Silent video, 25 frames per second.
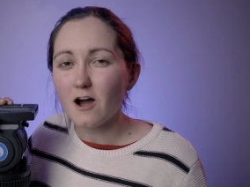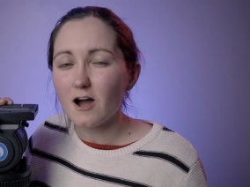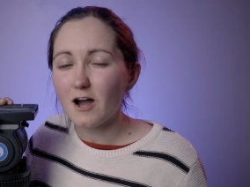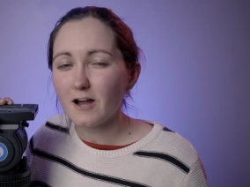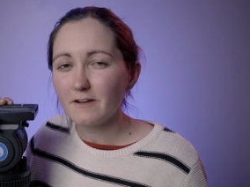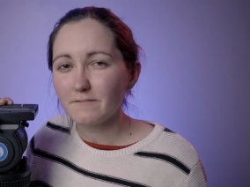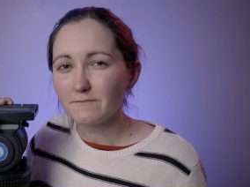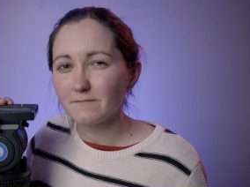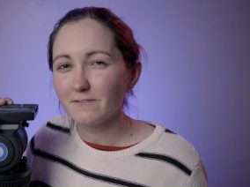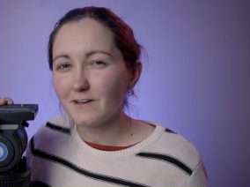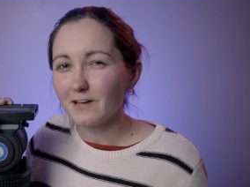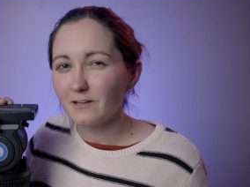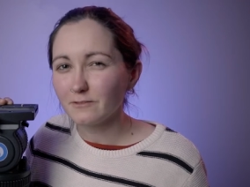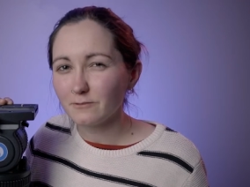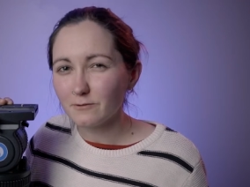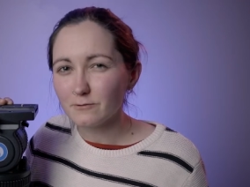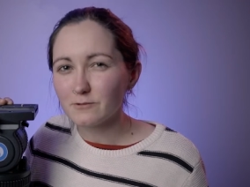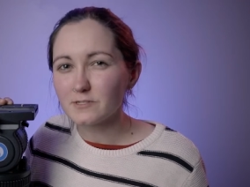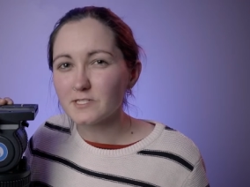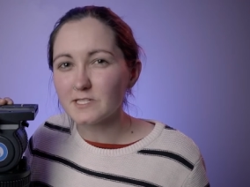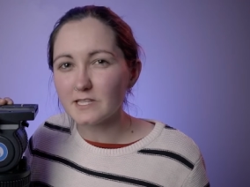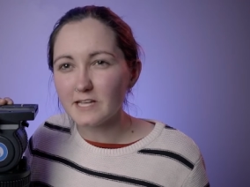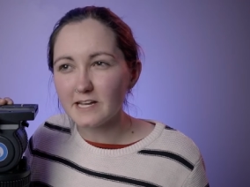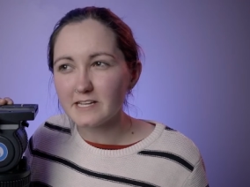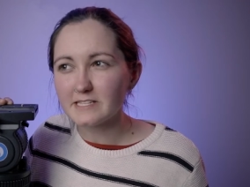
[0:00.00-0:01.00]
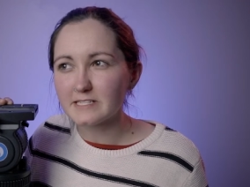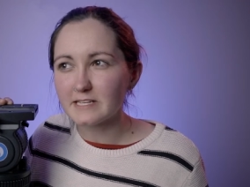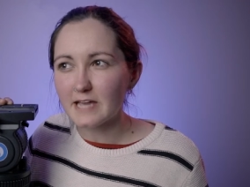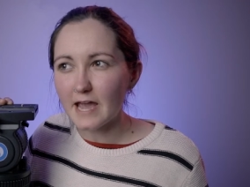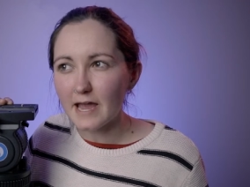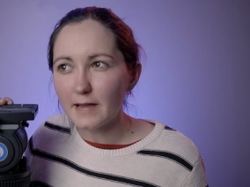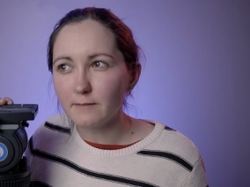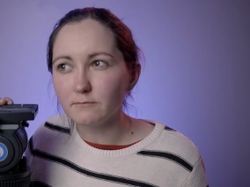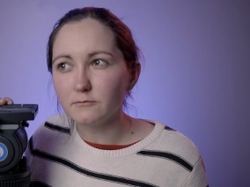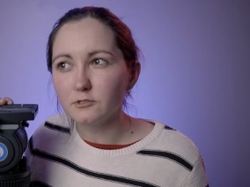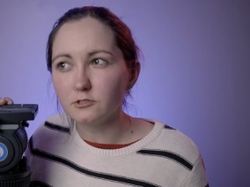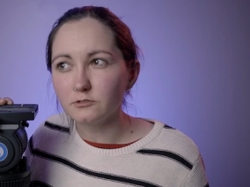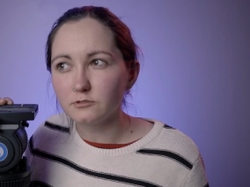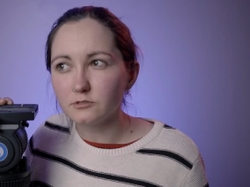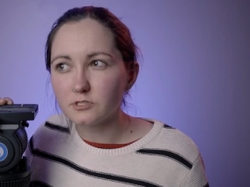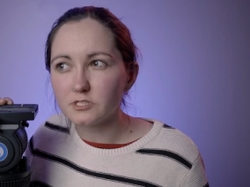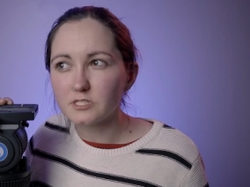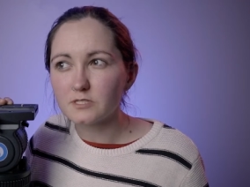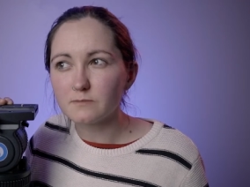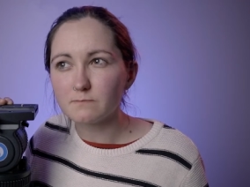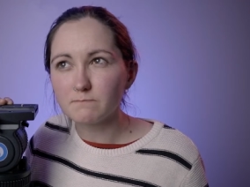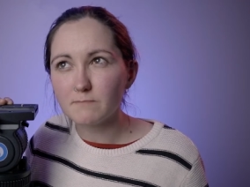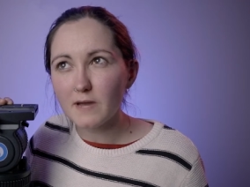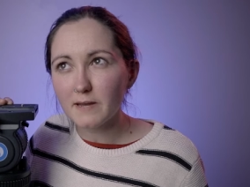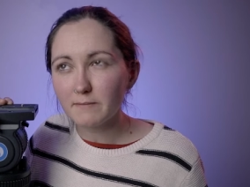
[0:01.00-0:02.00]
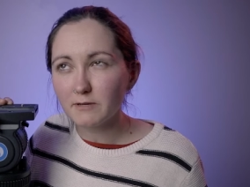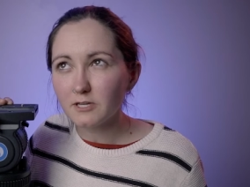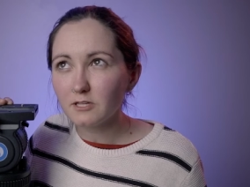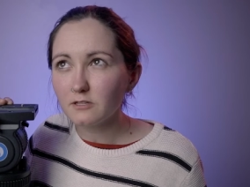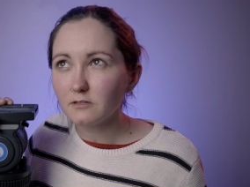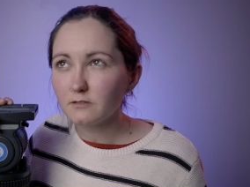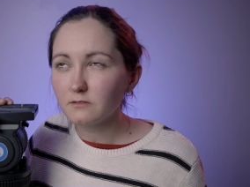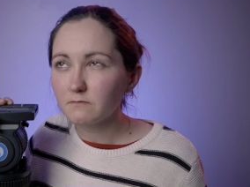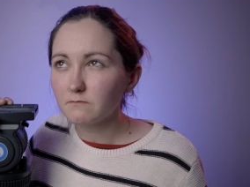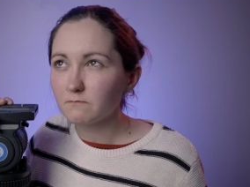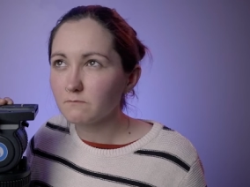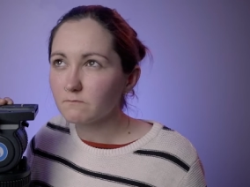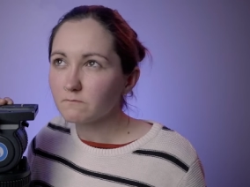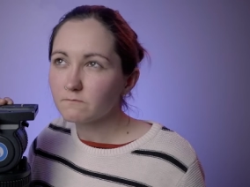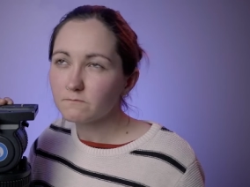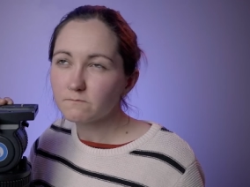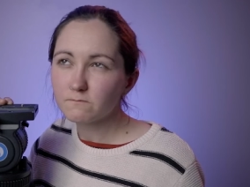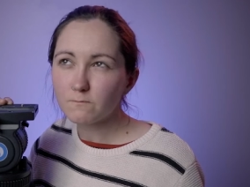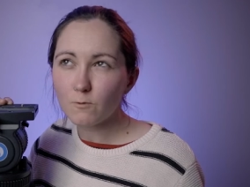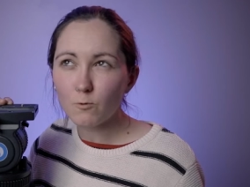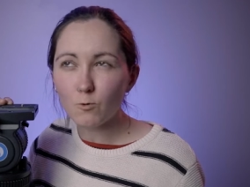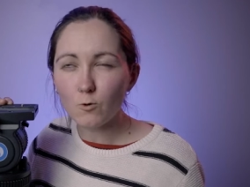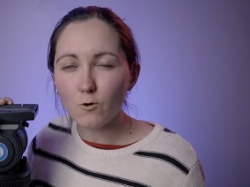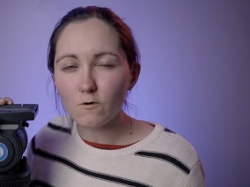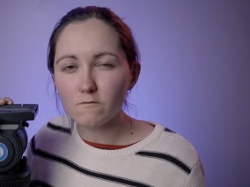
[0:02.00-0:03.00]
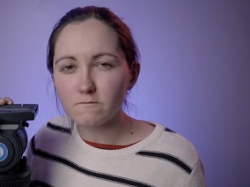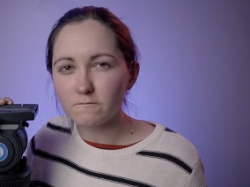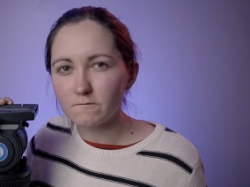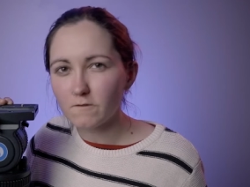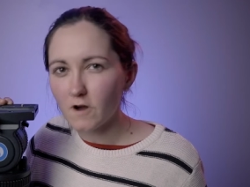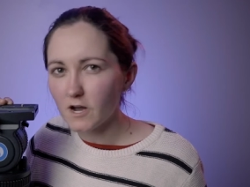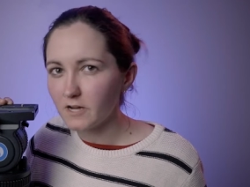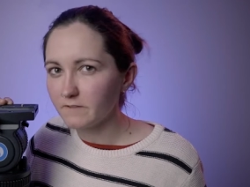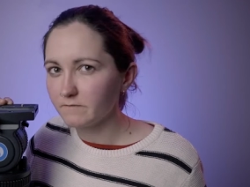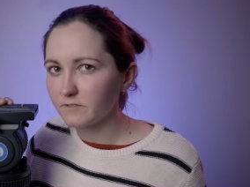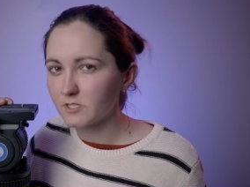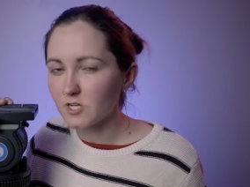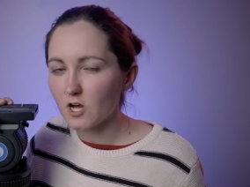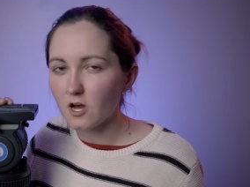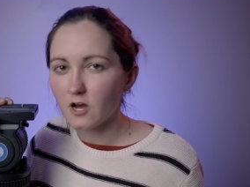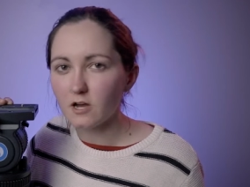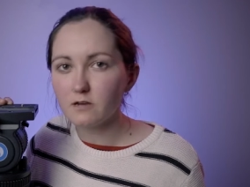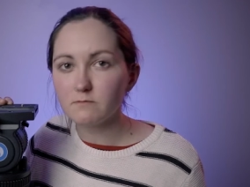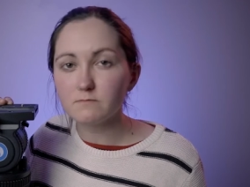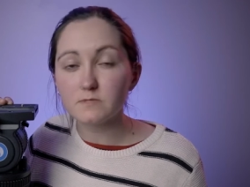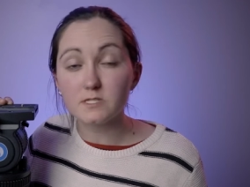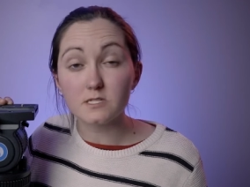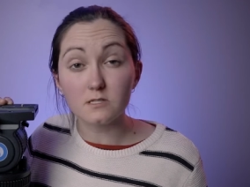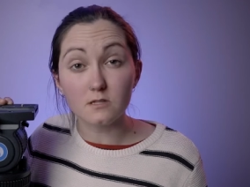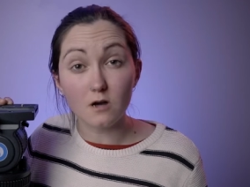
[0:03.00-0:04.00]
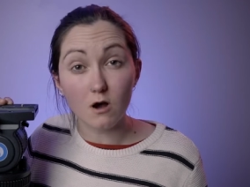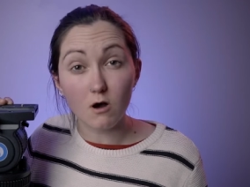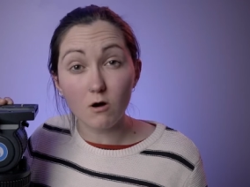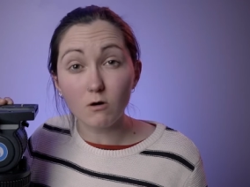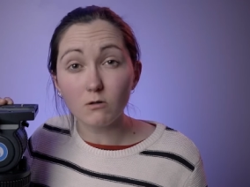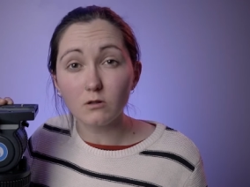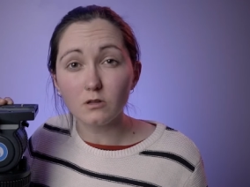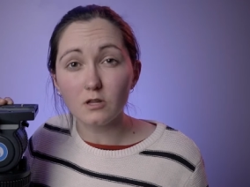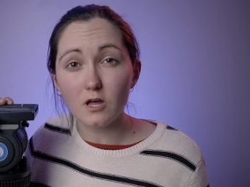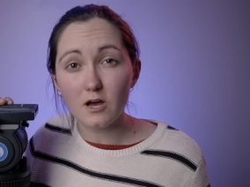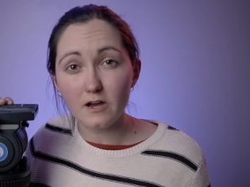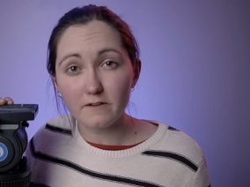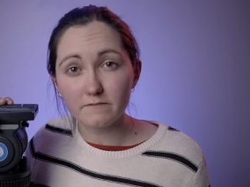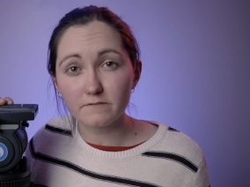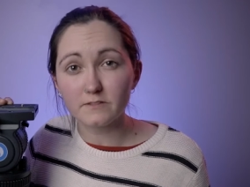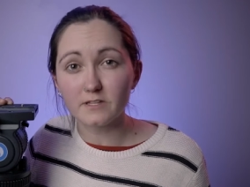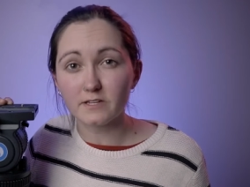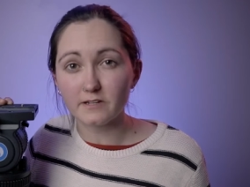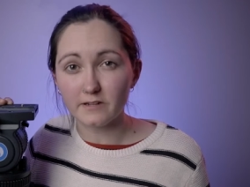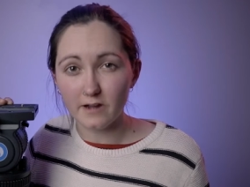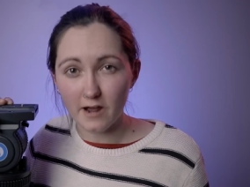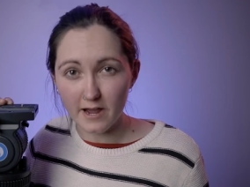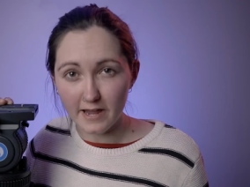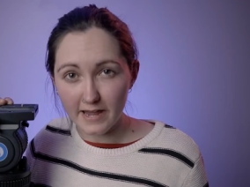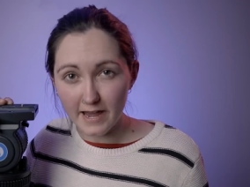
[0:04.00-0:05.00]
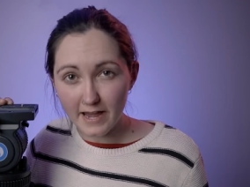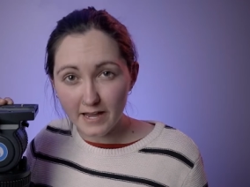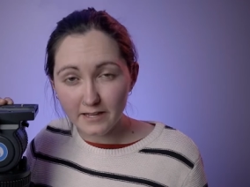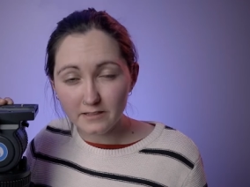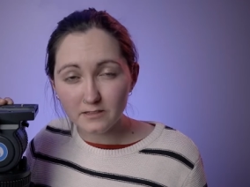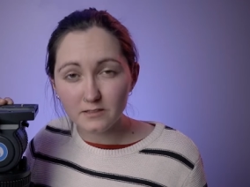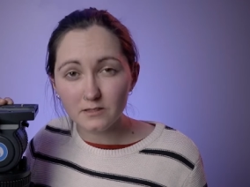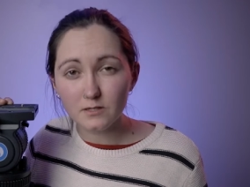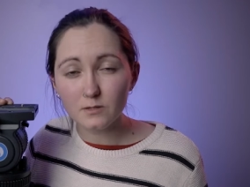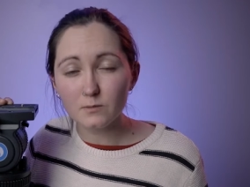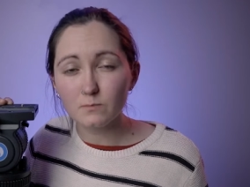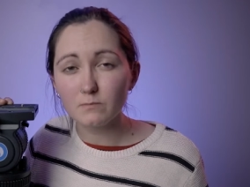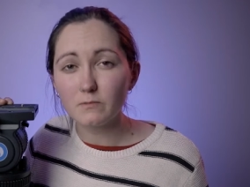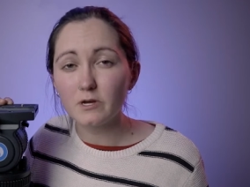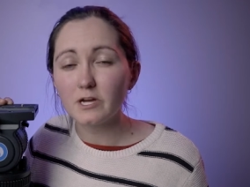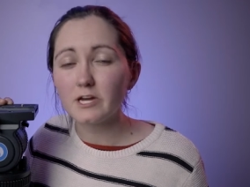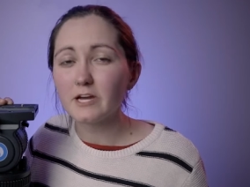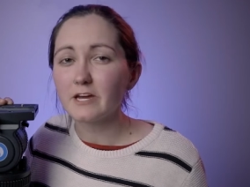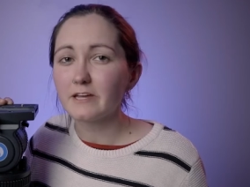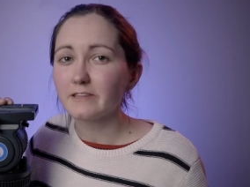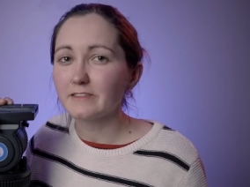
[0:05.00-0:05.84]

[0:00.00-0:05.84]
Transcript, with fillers: I found those legs came loose maybe four or five times in the whole life that I had them.